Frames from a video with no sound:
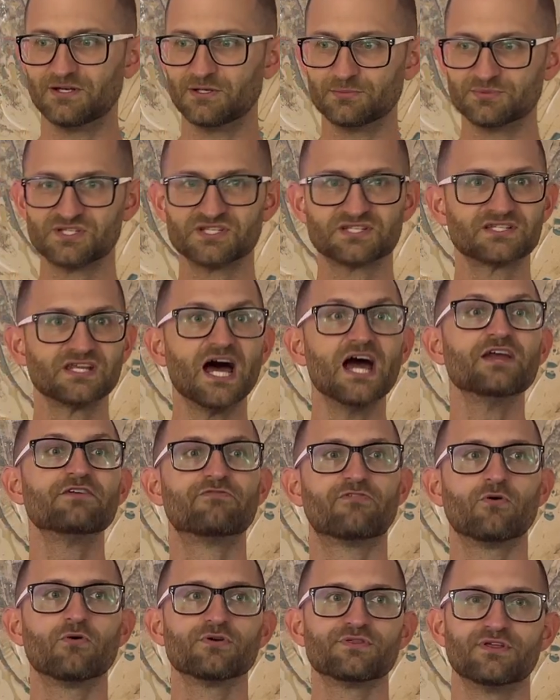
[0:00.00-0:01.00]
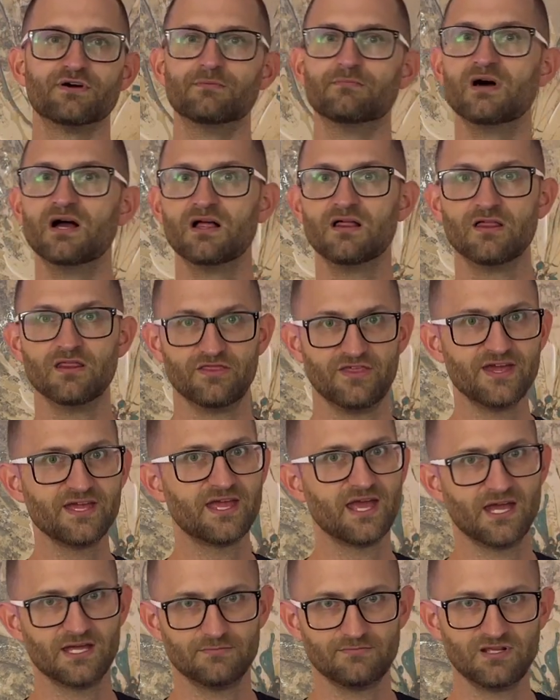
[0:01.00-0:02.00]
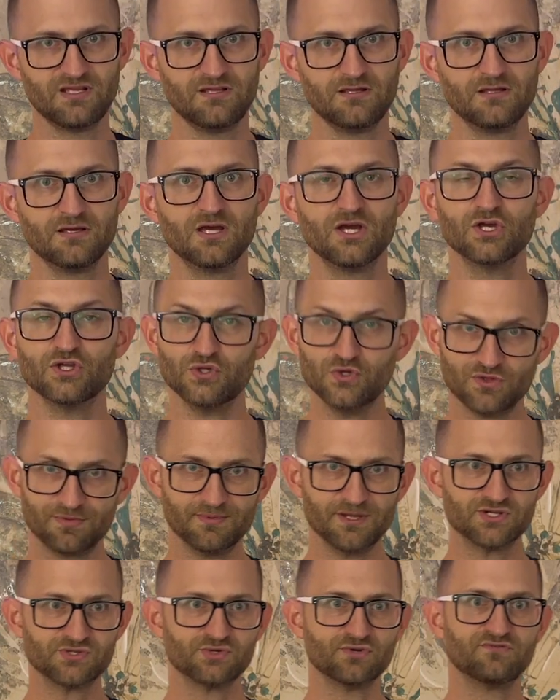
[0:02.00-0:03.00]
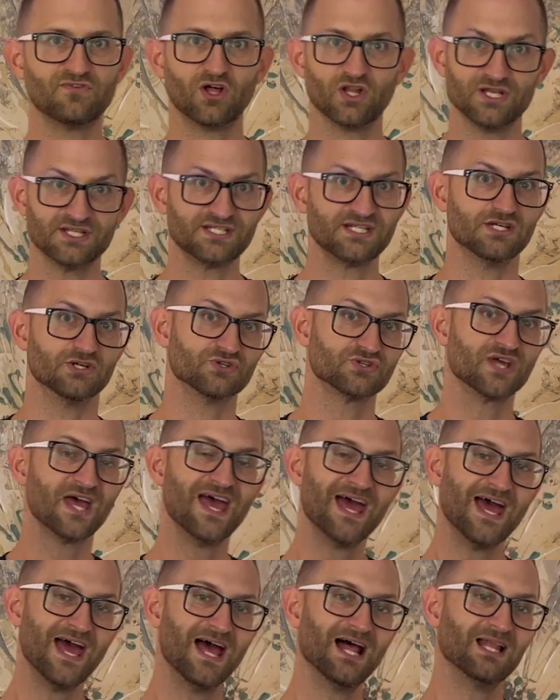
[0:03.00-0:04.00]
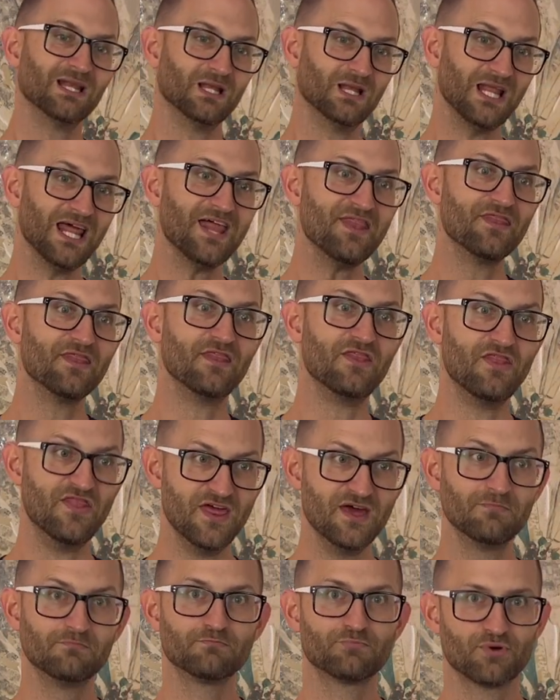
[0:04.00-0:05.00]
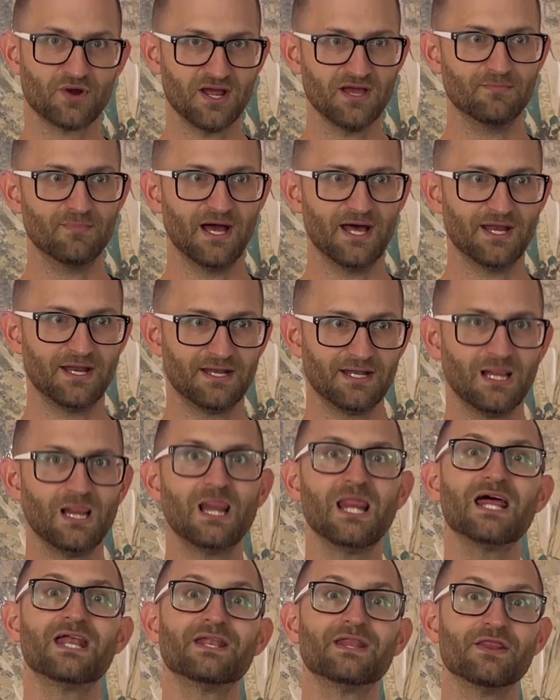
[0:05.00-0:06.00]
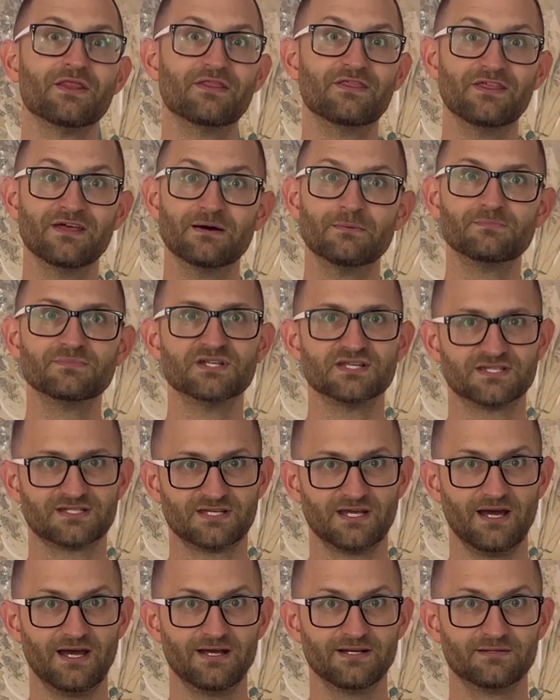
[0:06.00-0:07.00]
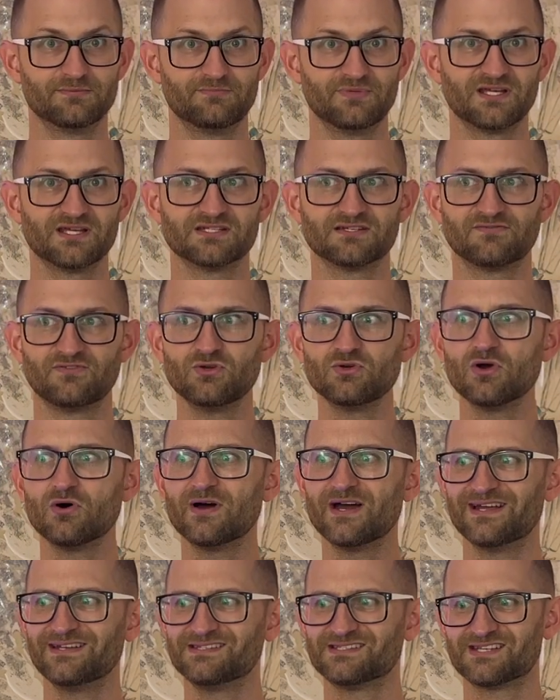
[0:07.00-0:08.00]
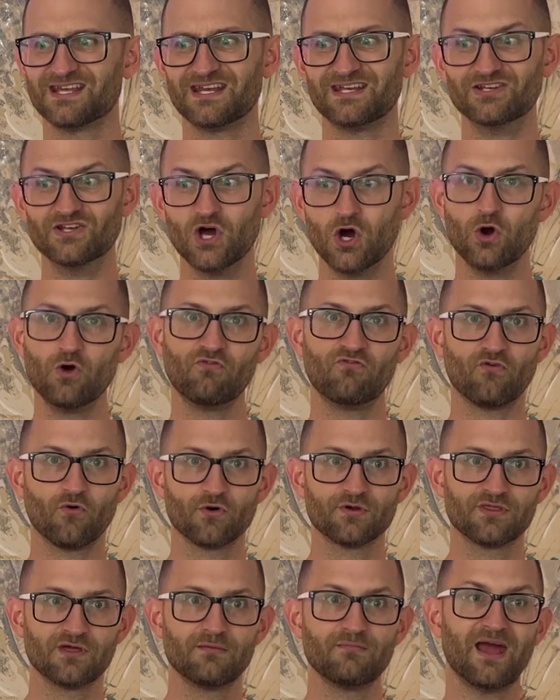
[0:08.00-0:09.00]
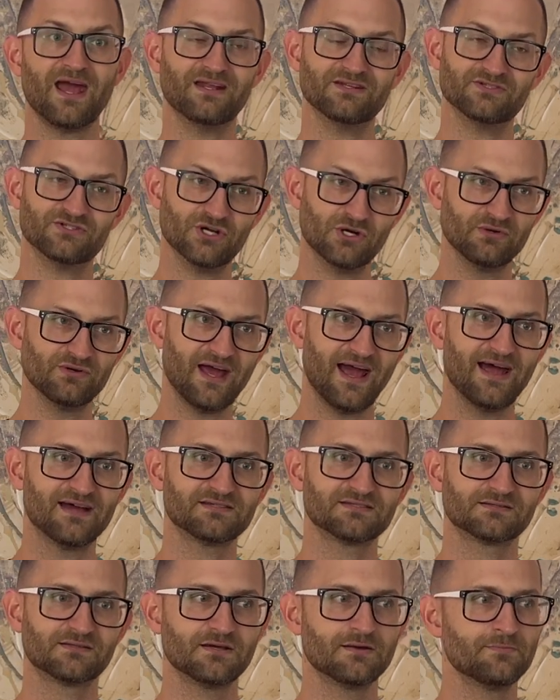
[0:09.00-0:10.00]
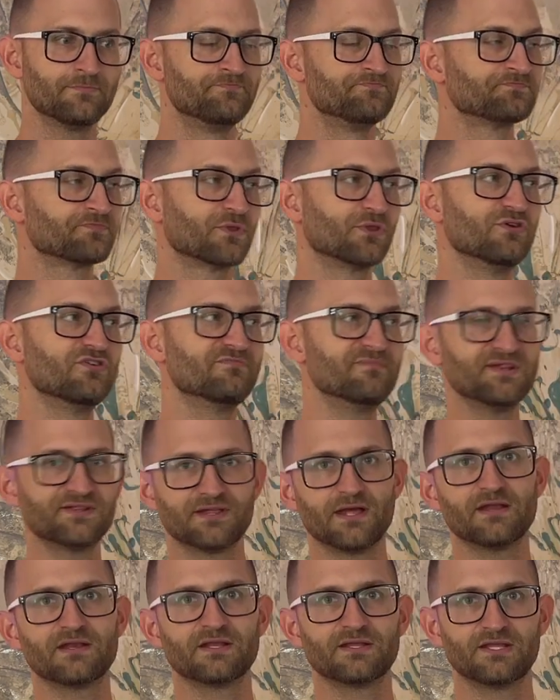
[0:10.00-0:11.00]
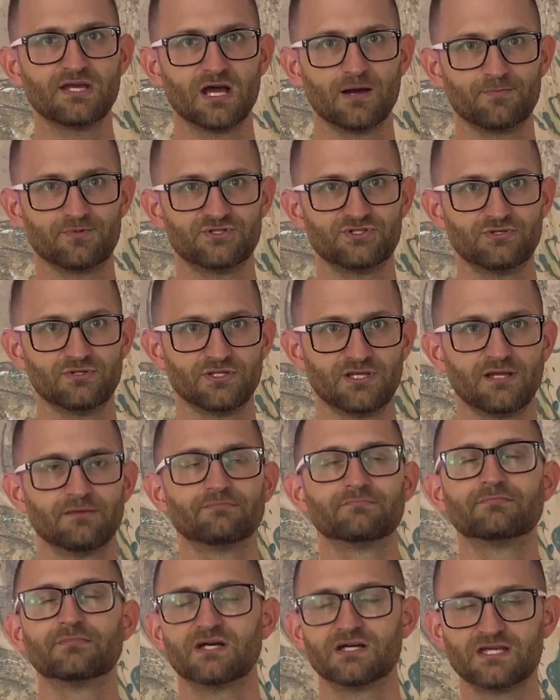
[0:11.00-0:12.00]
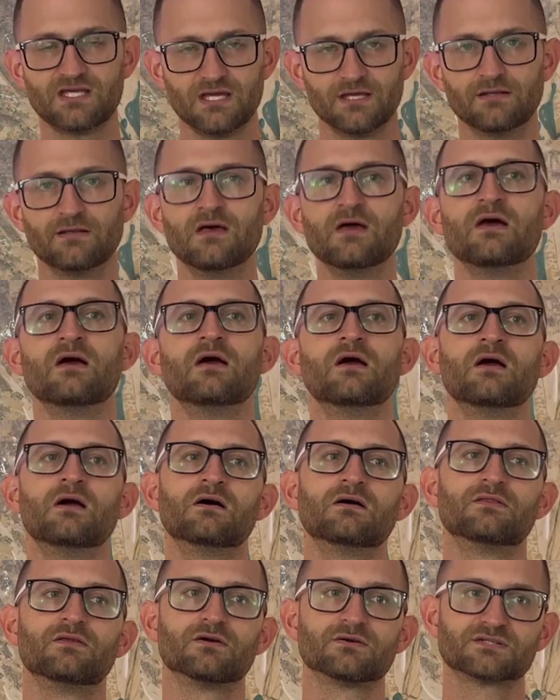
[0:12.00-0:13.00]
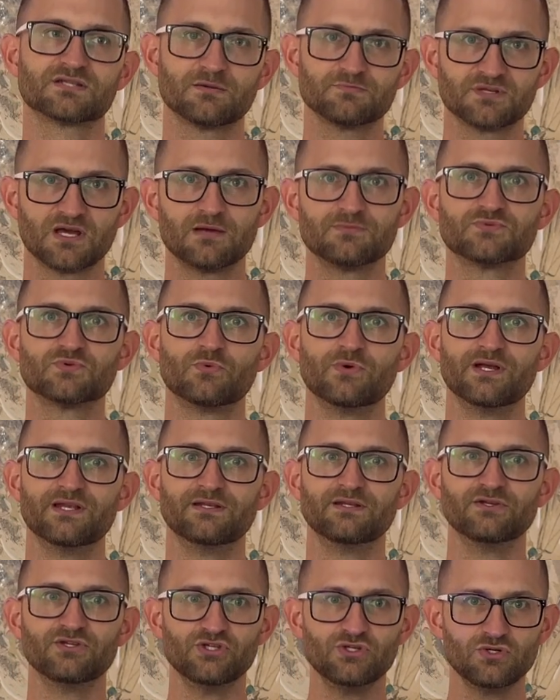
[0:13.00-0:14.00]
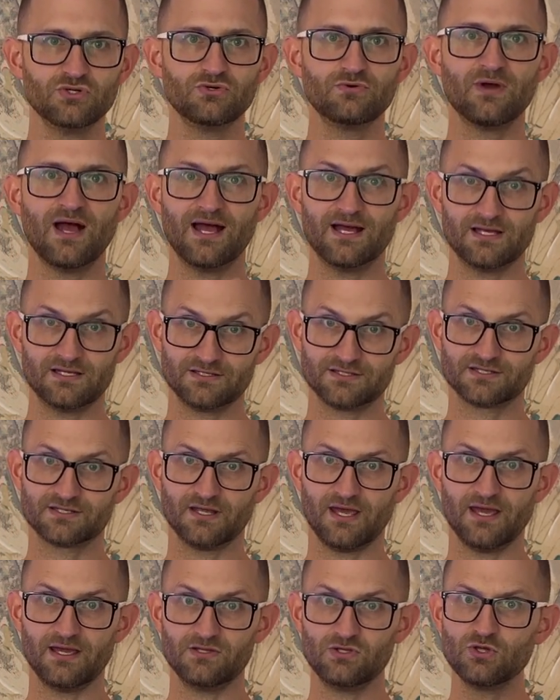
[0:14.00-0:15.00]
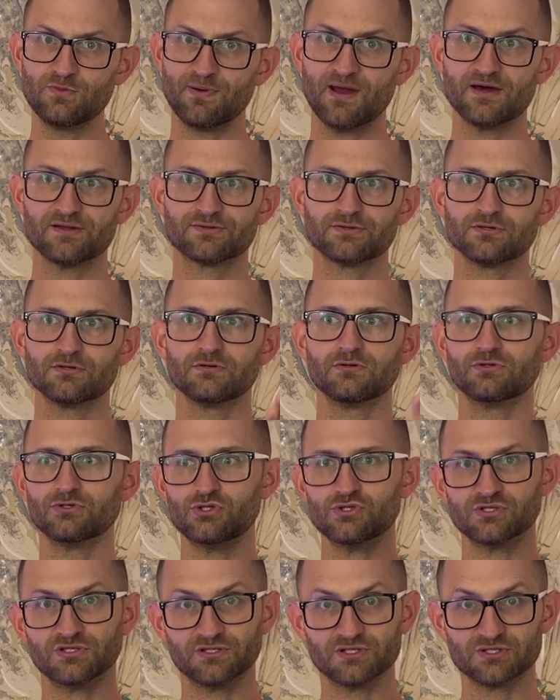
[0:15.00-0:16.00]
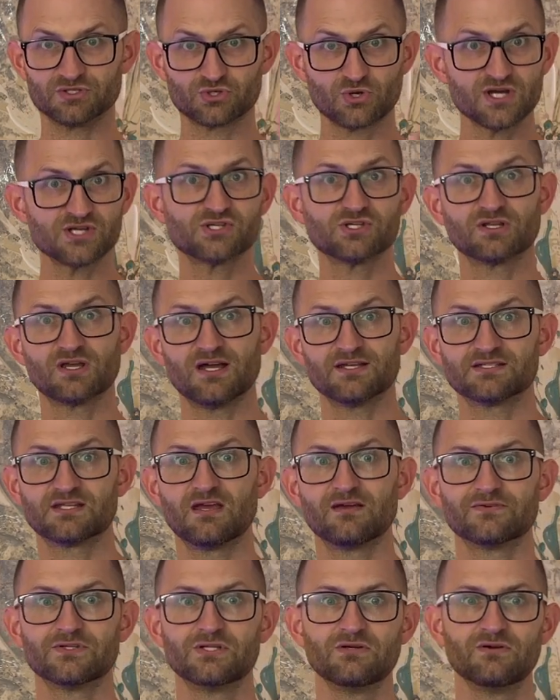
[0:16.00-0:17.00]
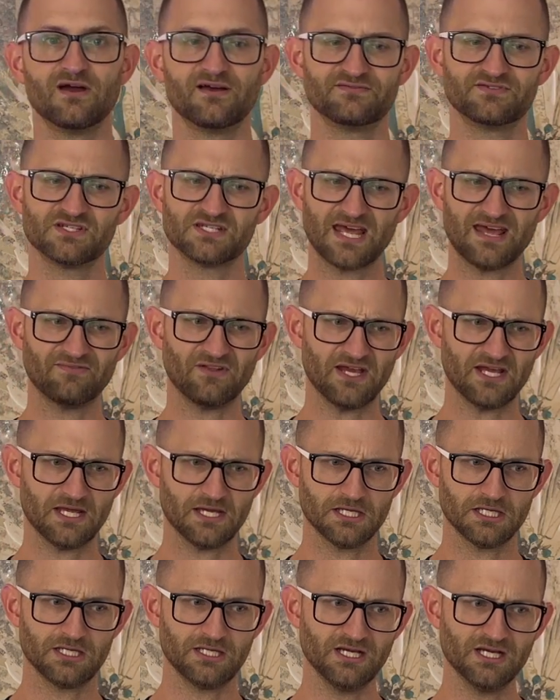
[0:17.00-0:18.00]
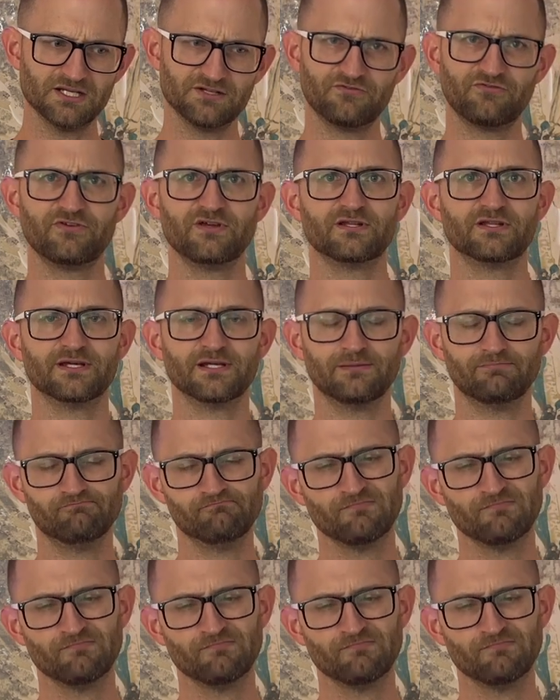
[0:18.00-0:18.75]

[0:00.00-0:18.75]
decide for them they can't be youth ministry volunteers. Let them pray about it. Let them decide. Because if you go ahead and say no for them and don't ask them, you've missed out on the opportunity. Again, there are some times when you as a youth pastor, using the discretion God's given you, have just had like a gut feeling,